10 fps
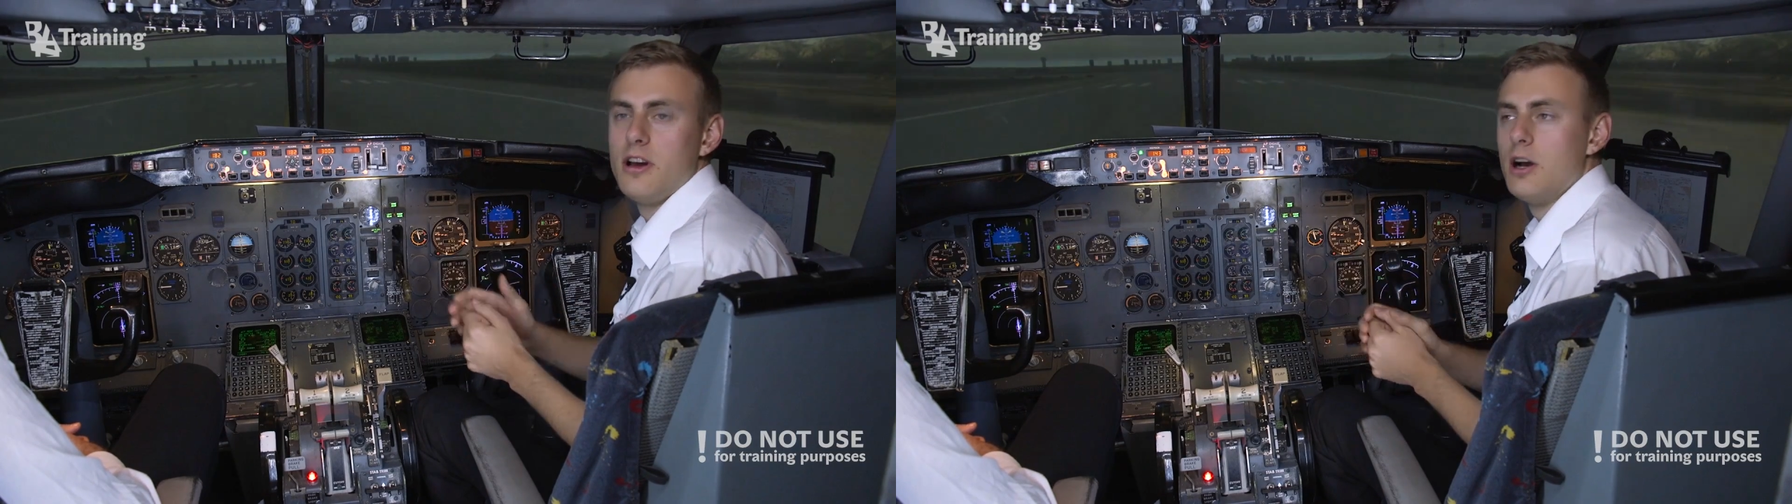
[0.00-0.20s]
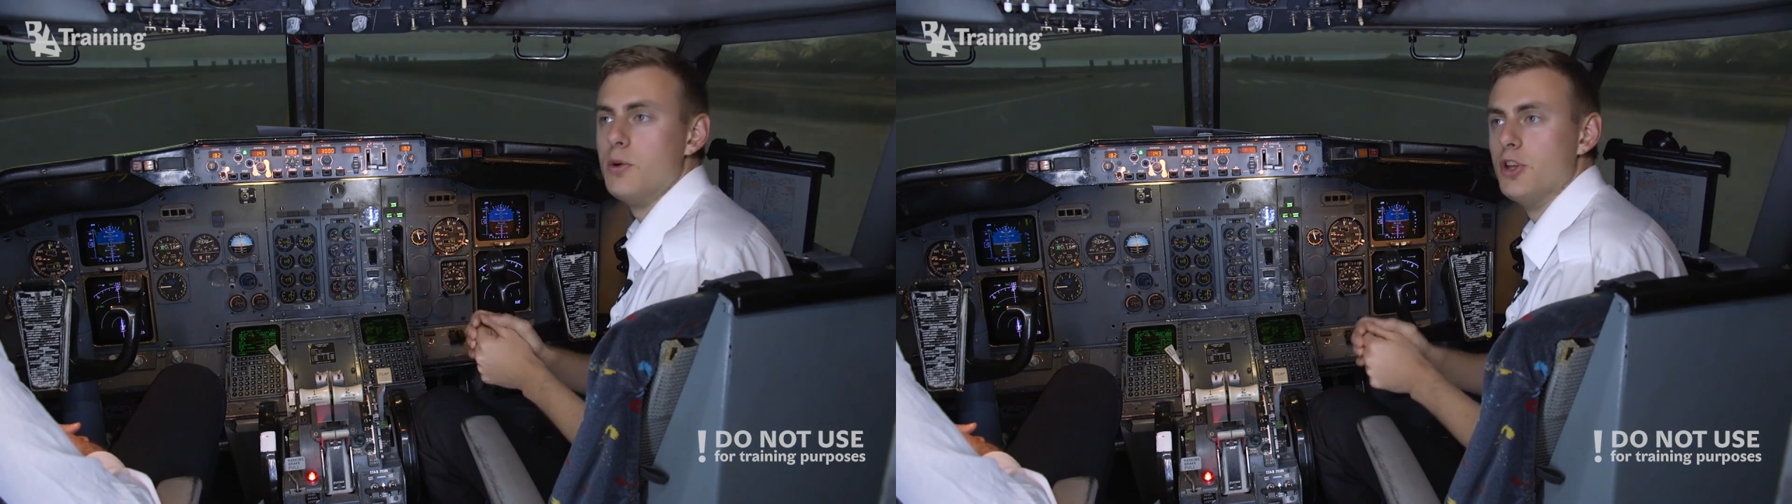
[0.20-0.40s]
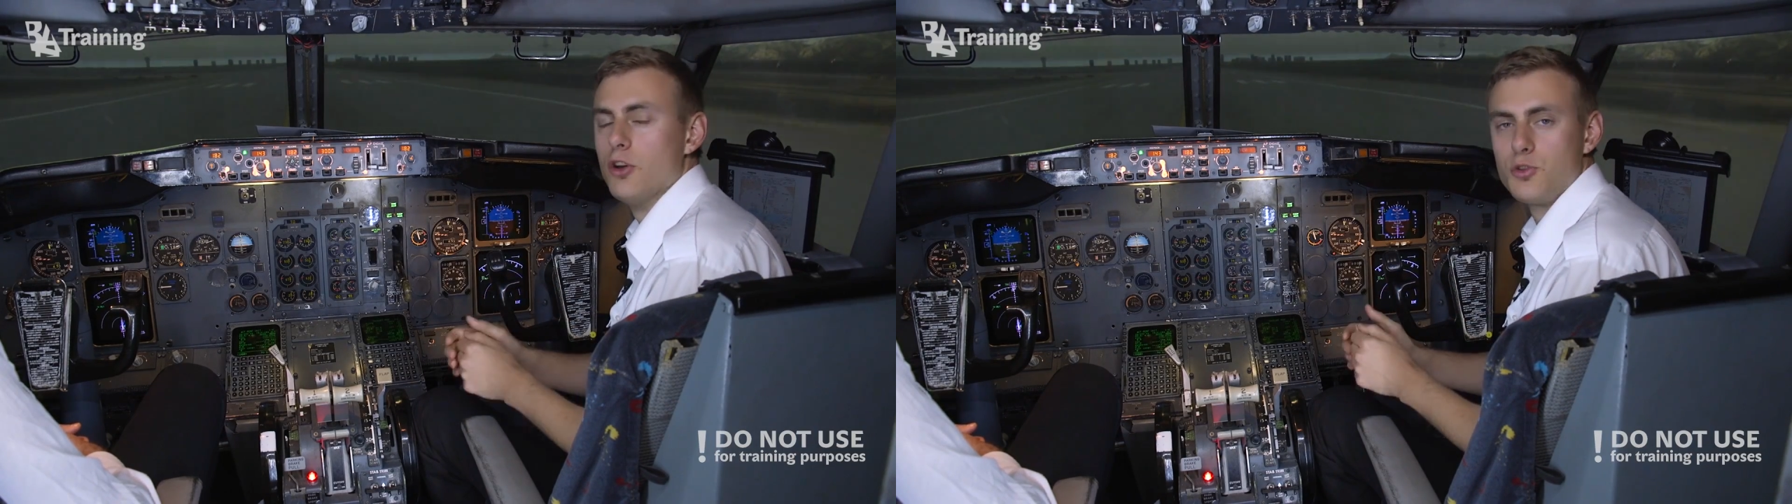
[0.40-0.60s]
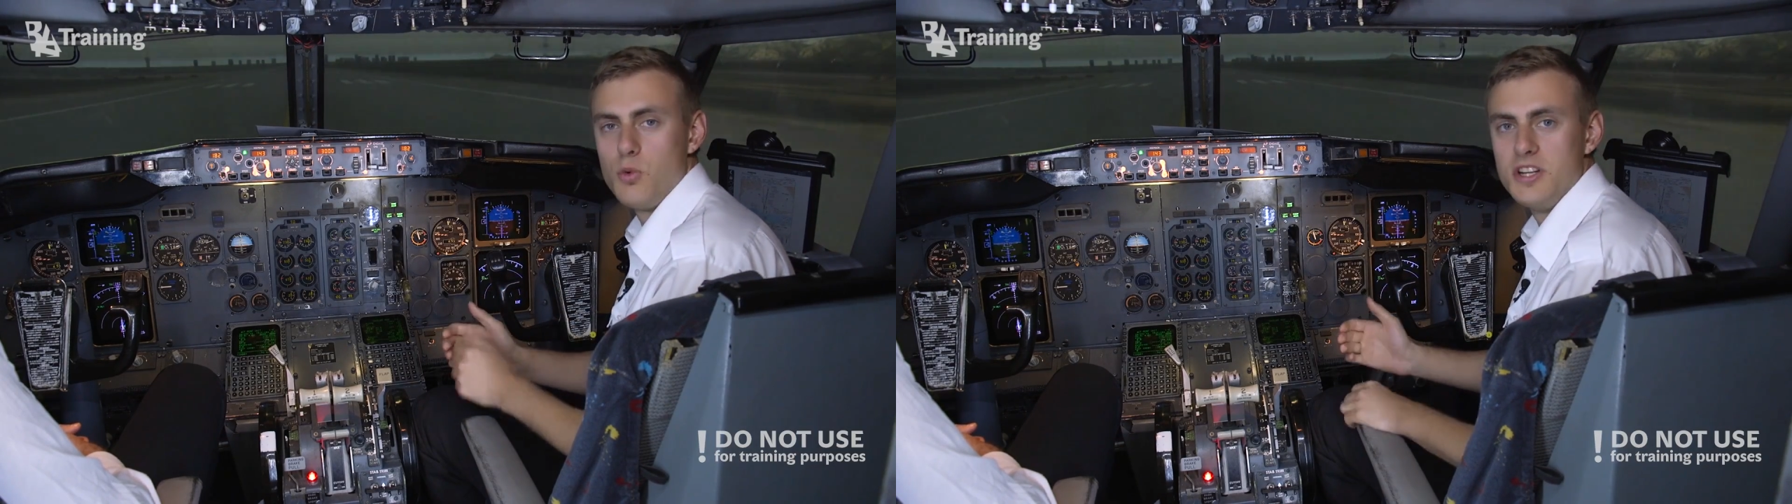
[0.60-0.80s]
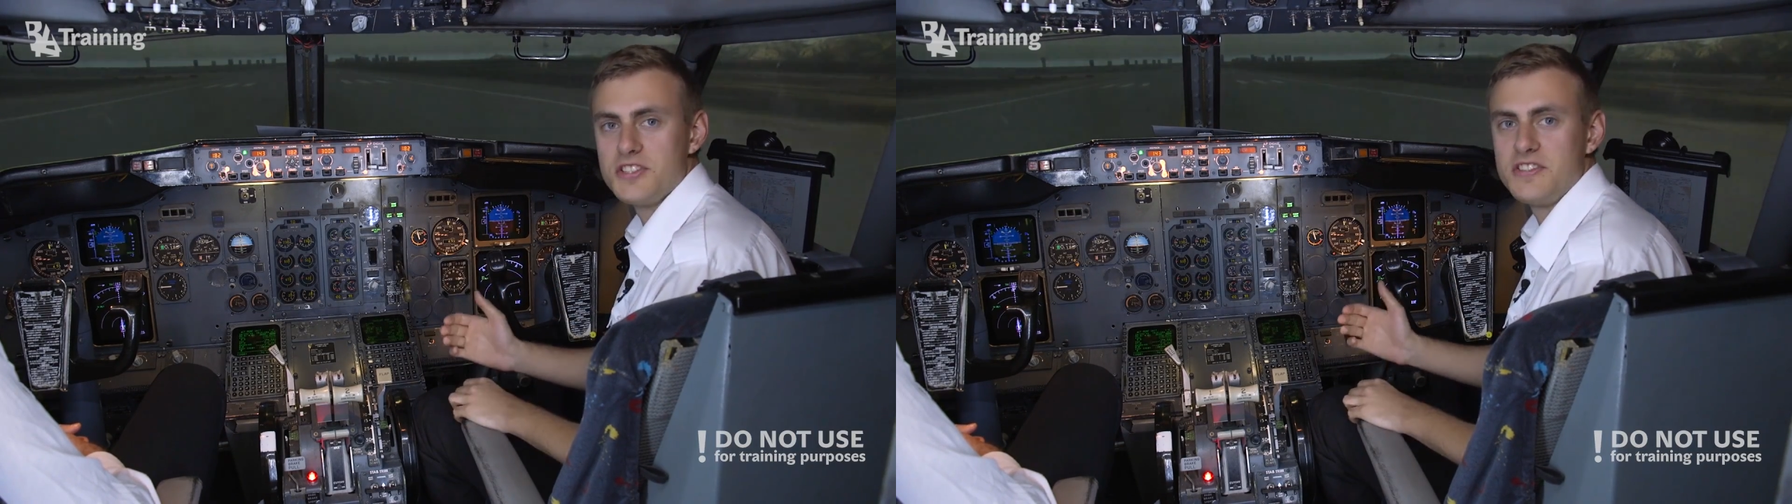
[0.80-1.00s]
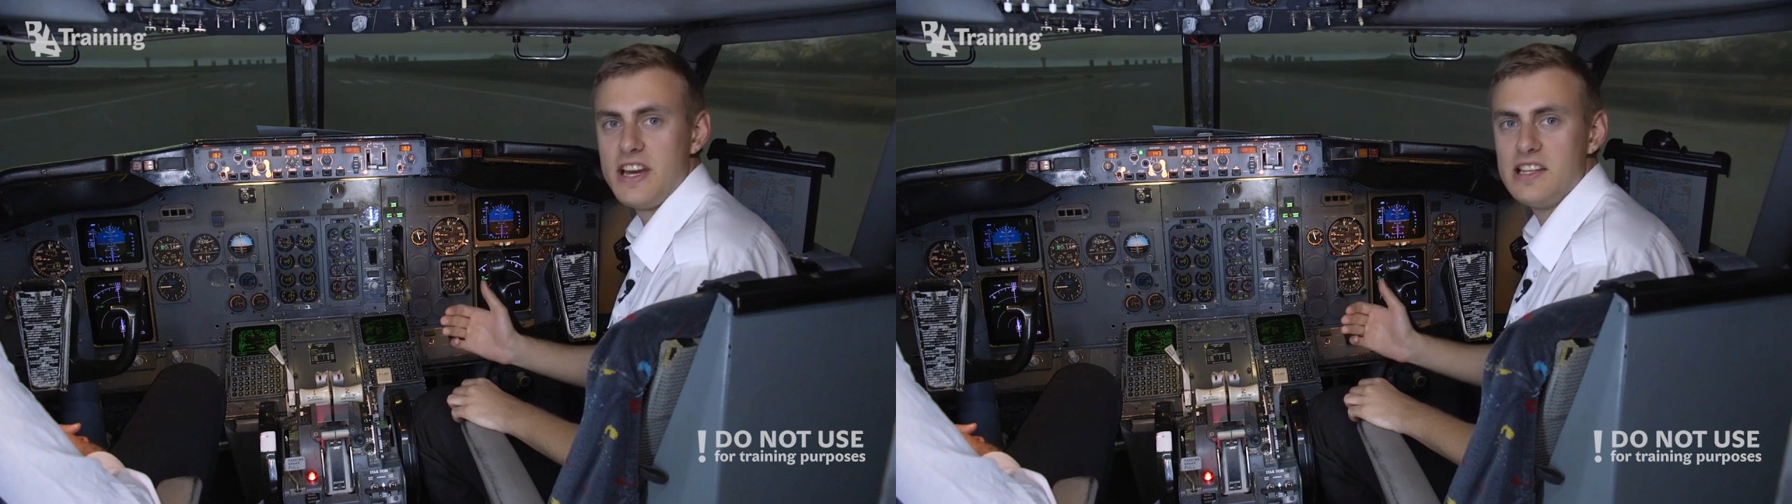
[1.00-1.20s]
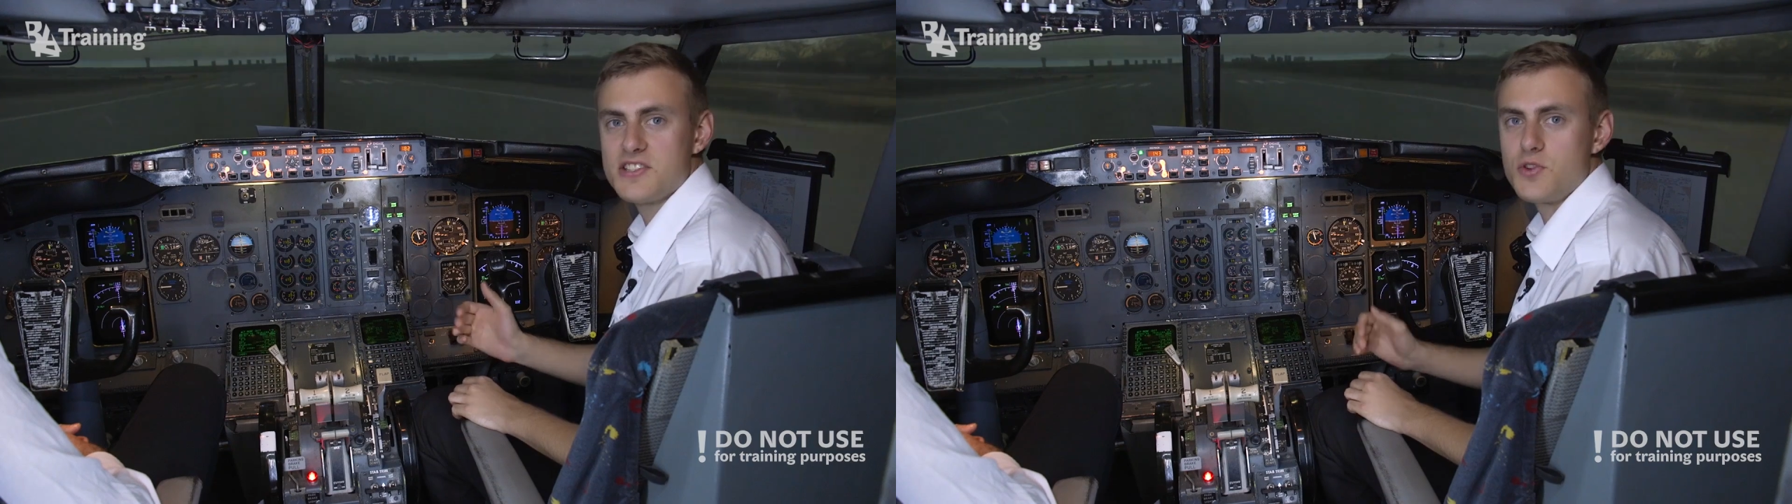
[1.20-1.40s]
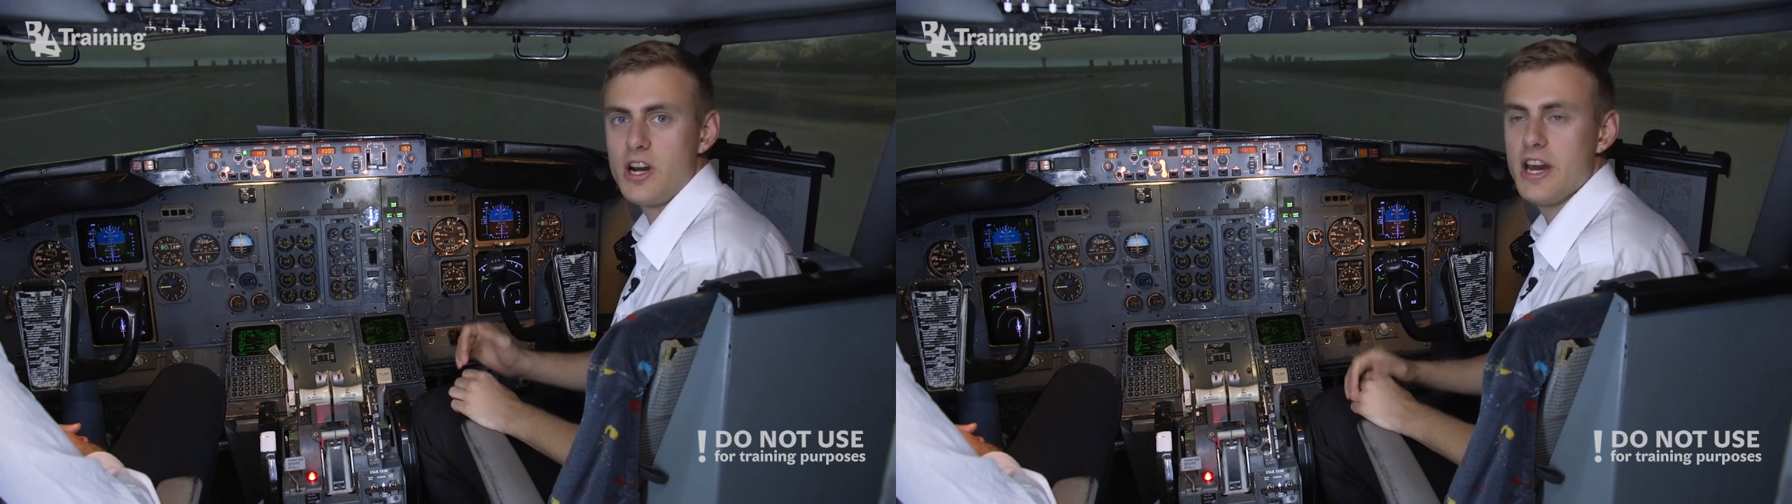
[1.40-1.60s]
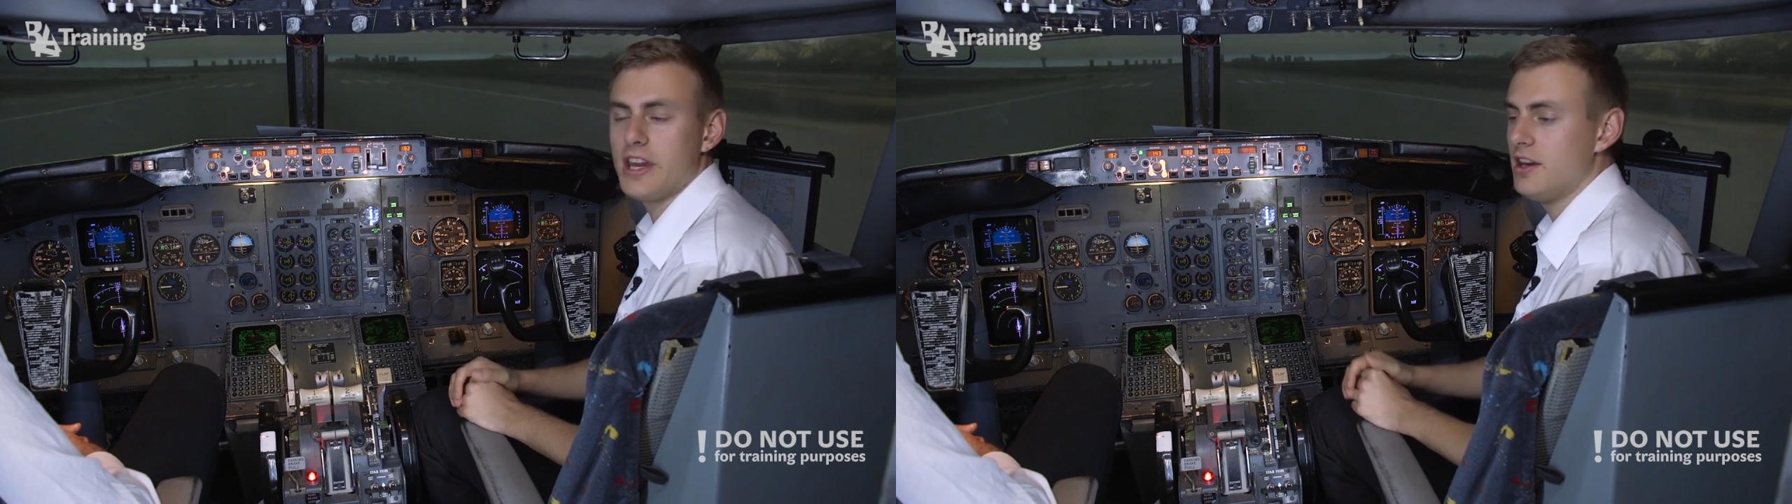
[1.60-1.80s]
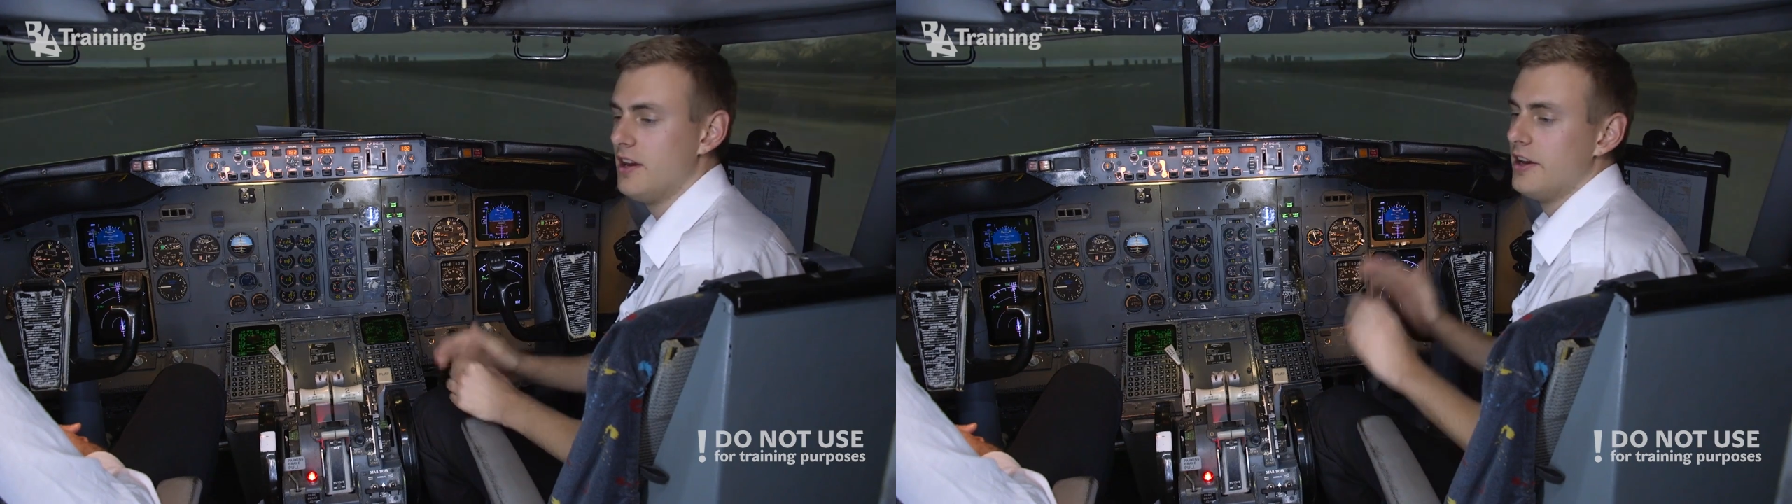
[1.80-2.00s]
Uh, we don't want a tail strike.